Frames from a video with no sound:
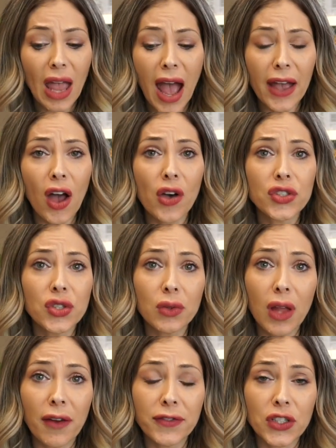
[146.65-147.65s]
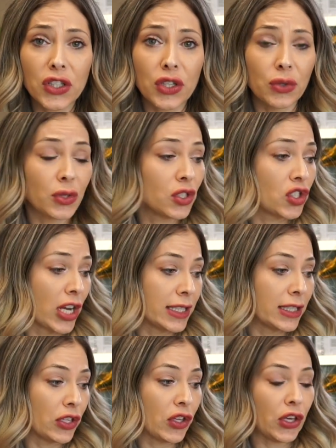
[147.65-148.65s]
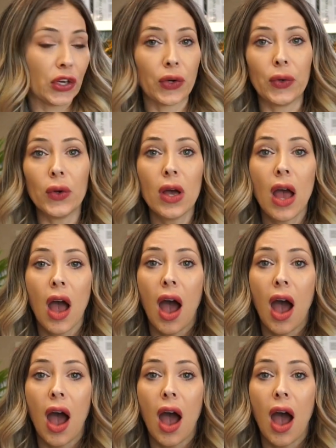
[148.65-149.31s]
I also love to use Shades EQ.